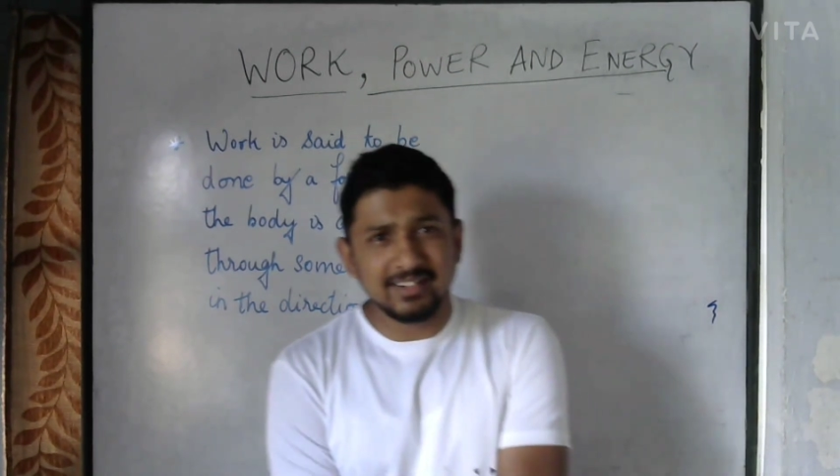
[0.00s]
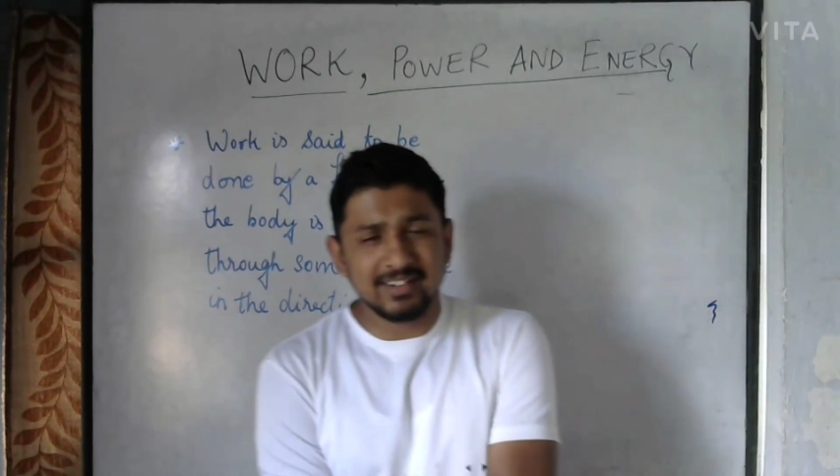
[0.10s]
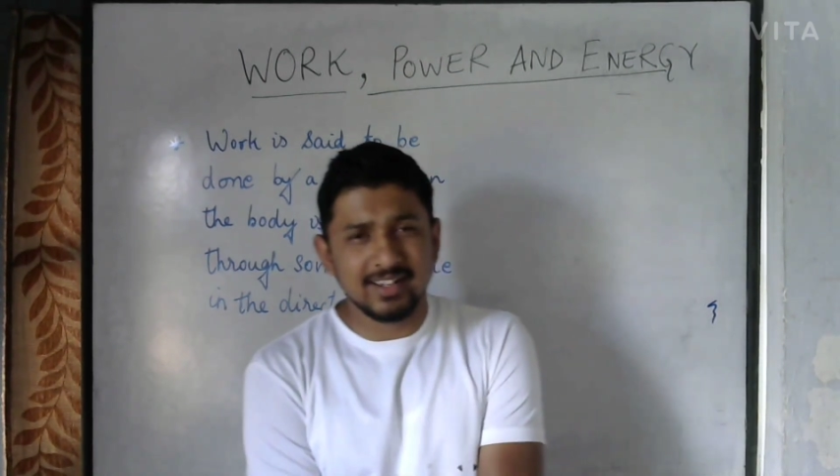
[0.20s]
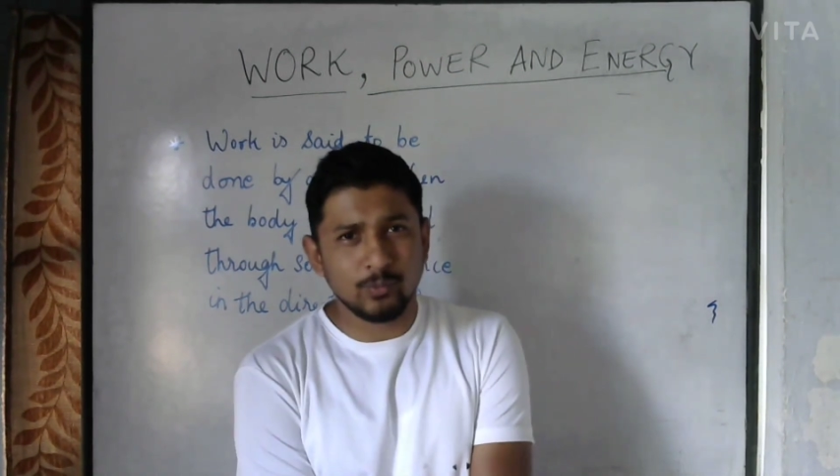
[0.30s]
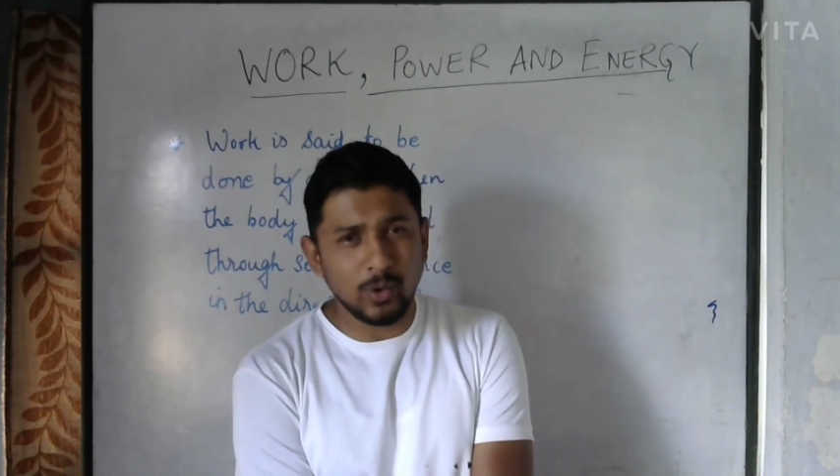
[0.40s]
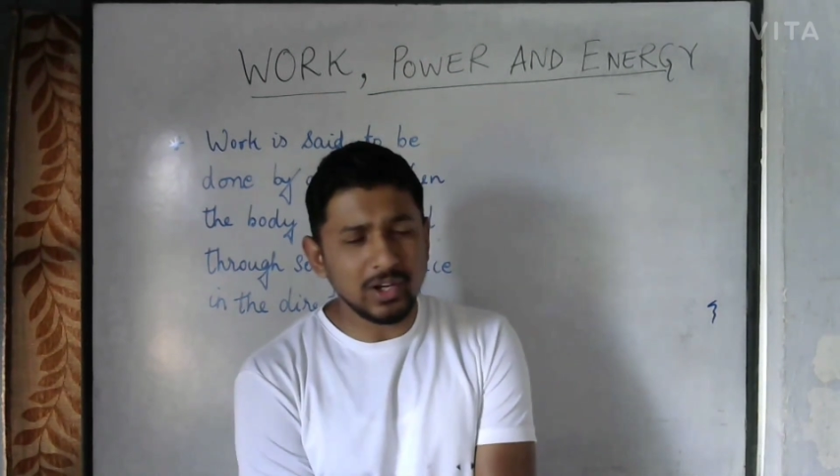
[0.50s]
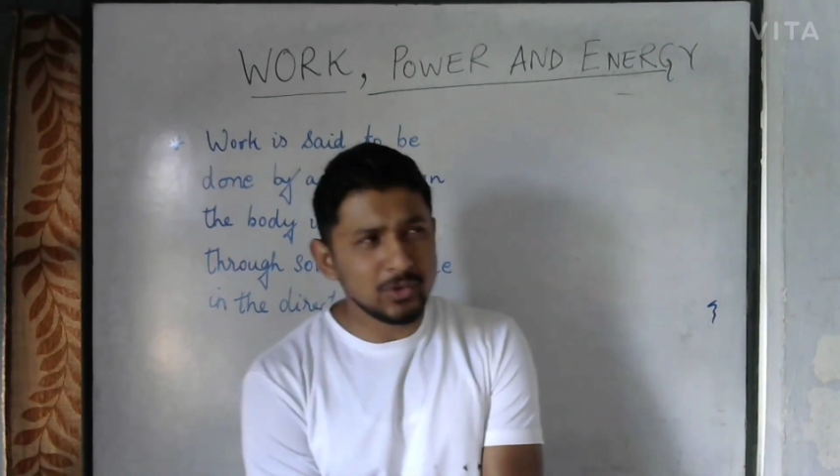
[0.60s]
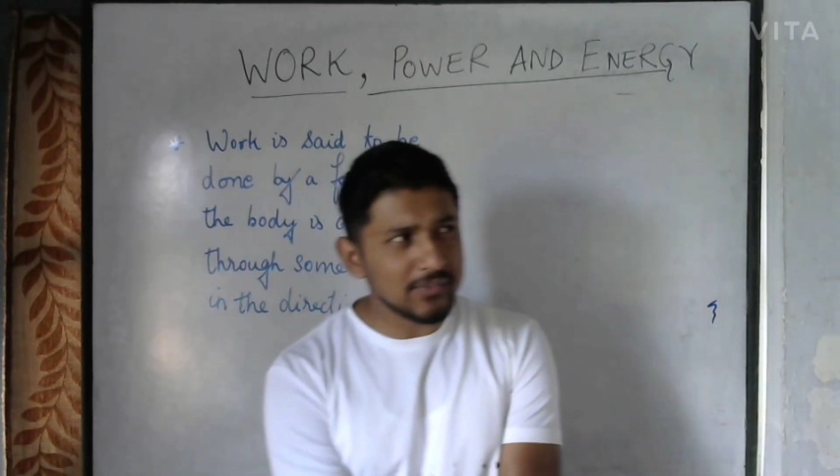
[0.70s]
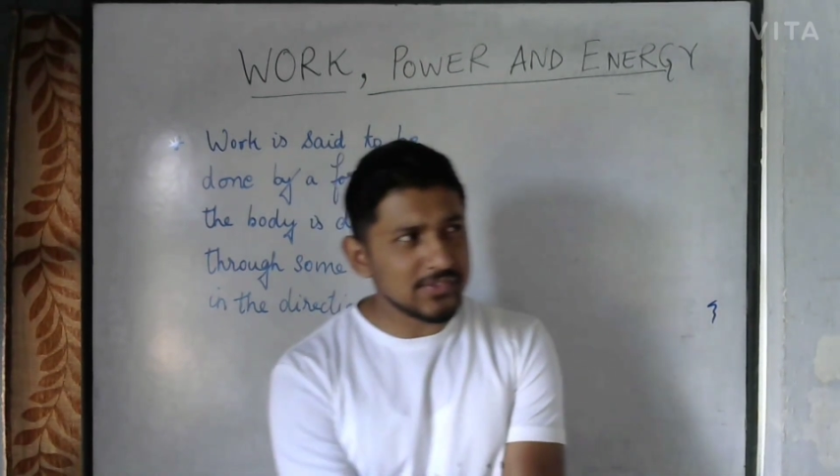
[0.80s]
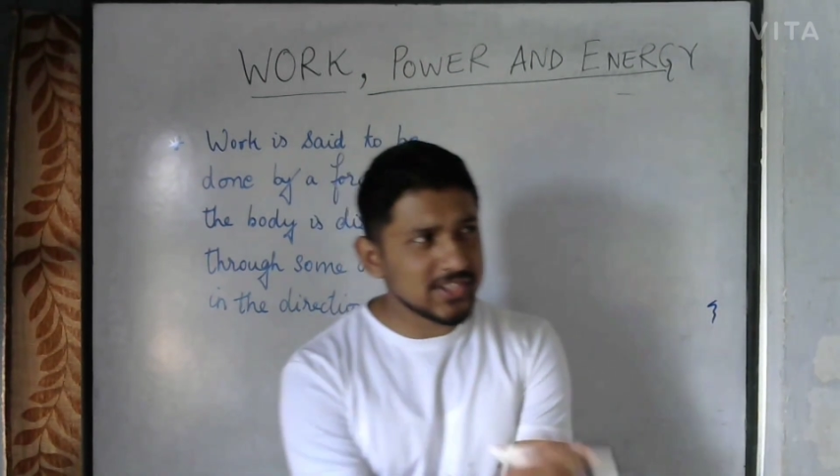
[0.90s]
what you have
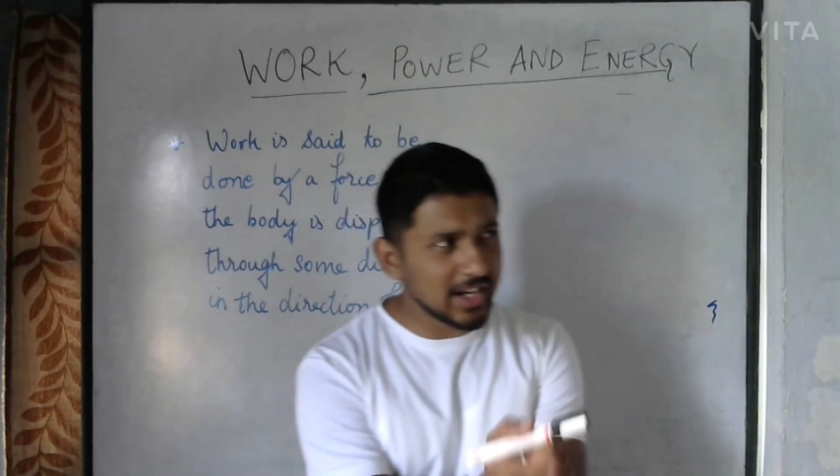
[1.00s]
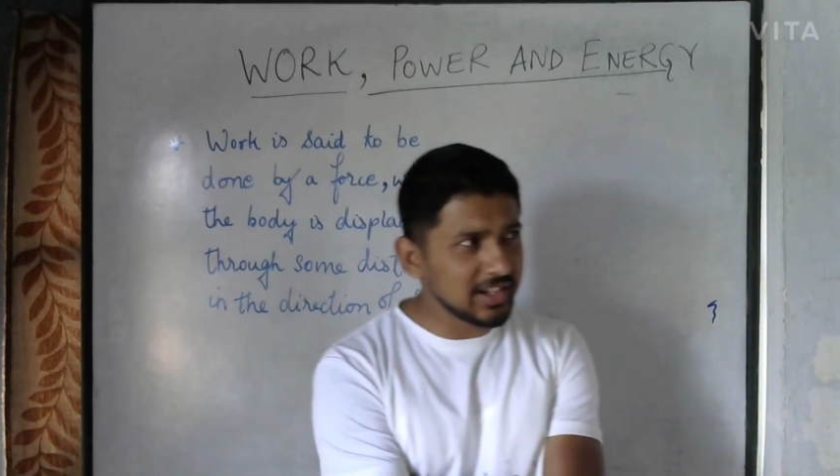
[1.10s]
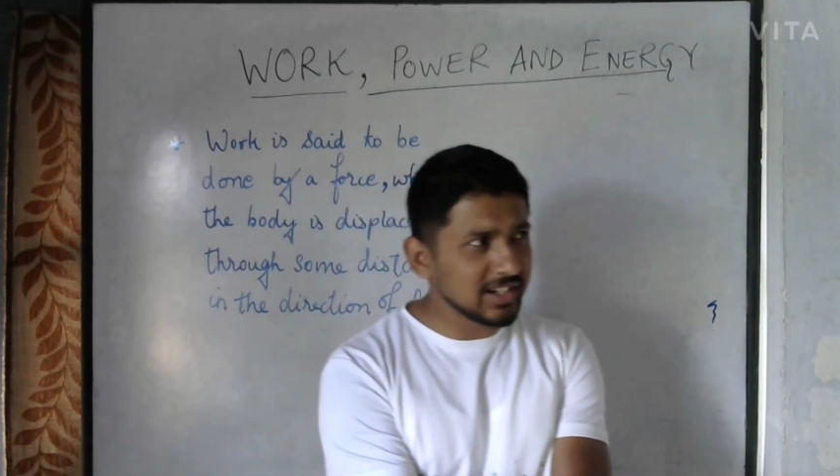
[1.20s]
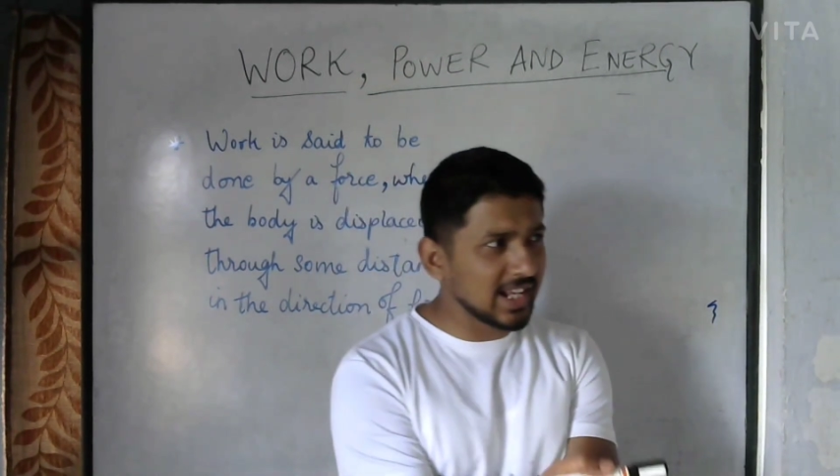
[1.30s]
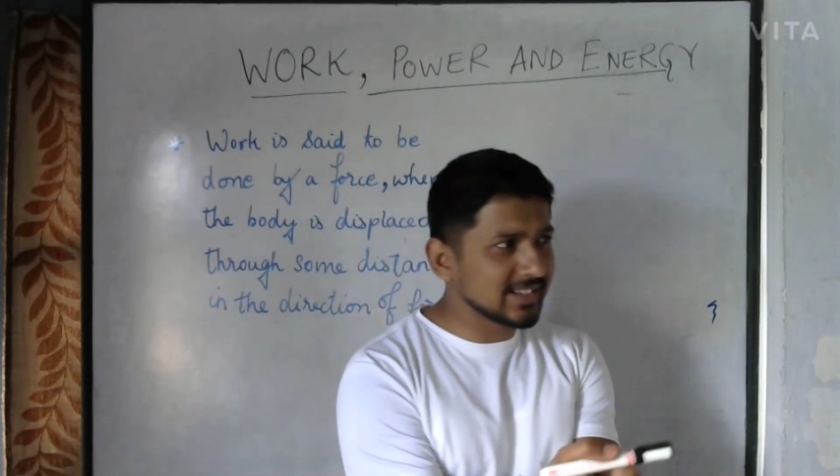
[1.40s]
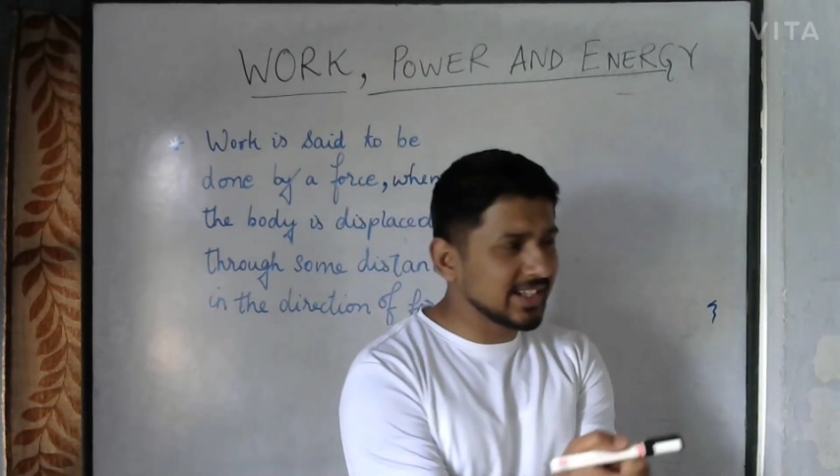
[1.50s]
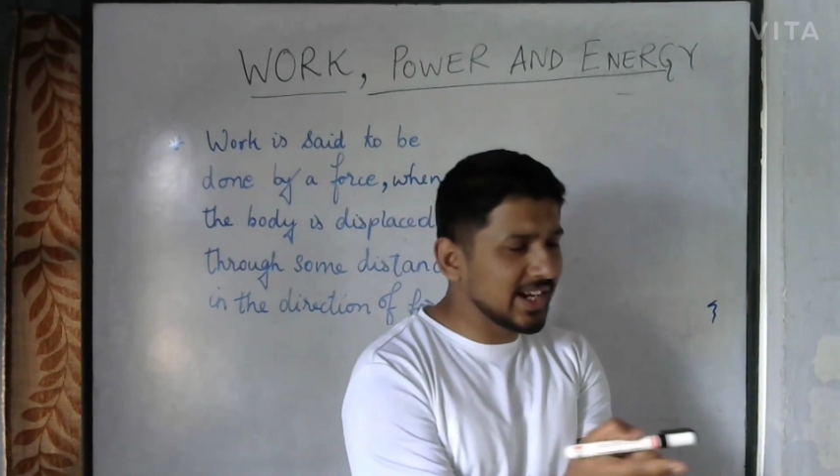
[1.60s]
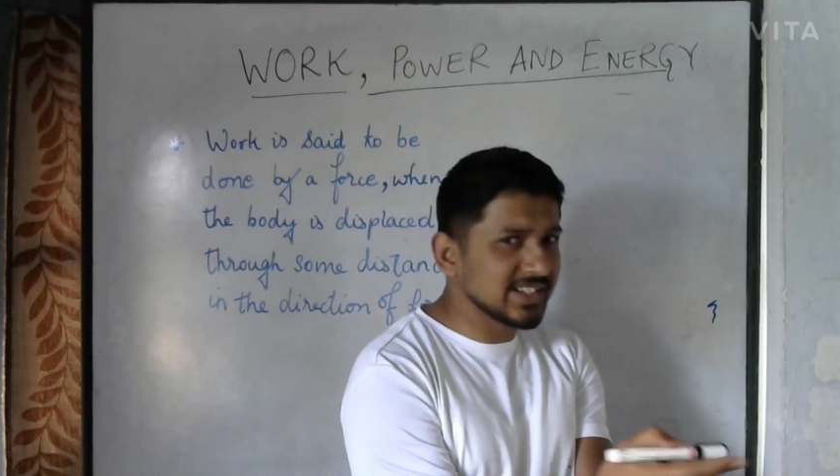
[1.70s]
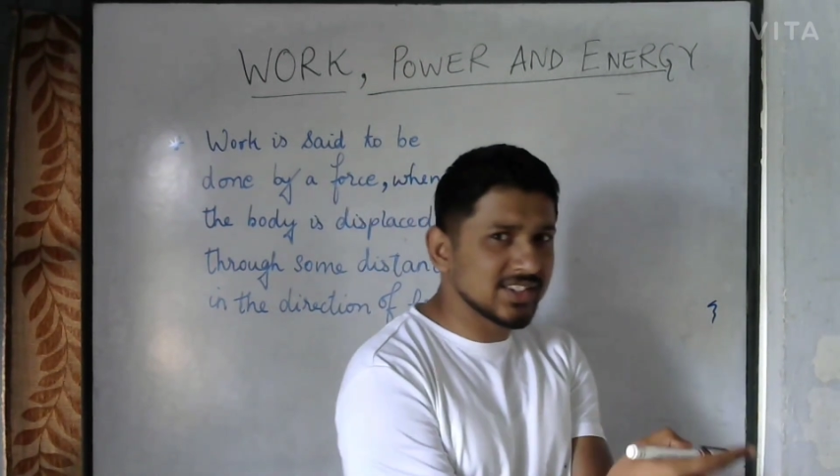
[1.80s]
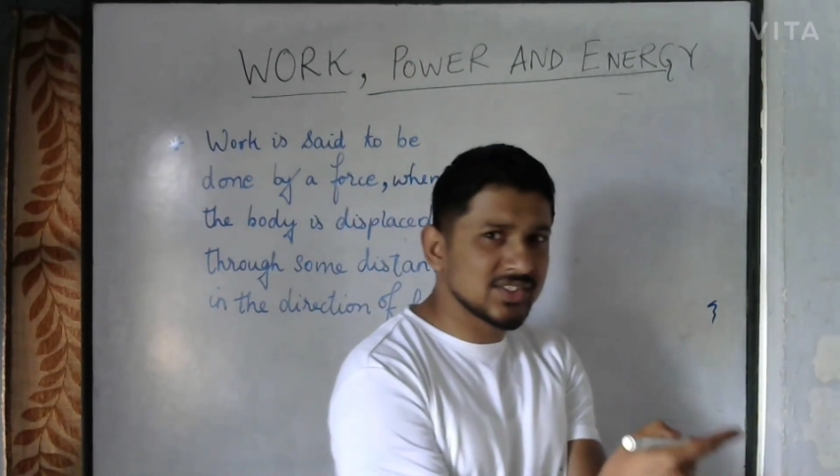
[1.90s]
studied in class 9, I'll
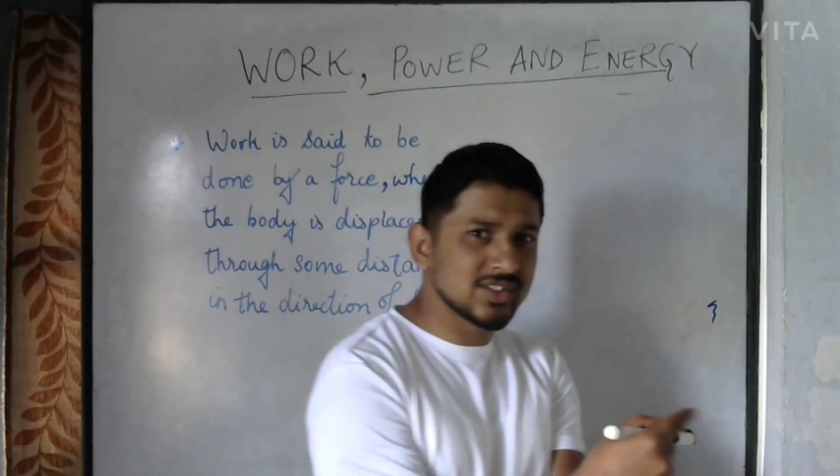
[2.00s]
just